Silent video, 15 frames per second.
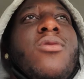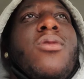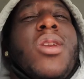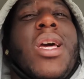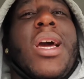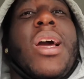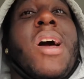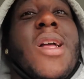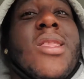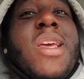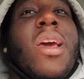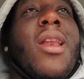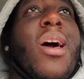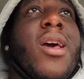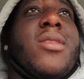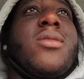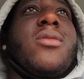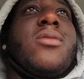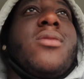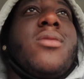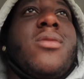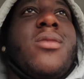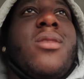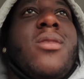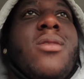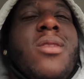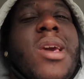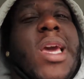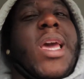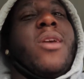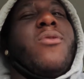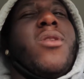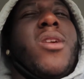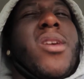that got their license ain't really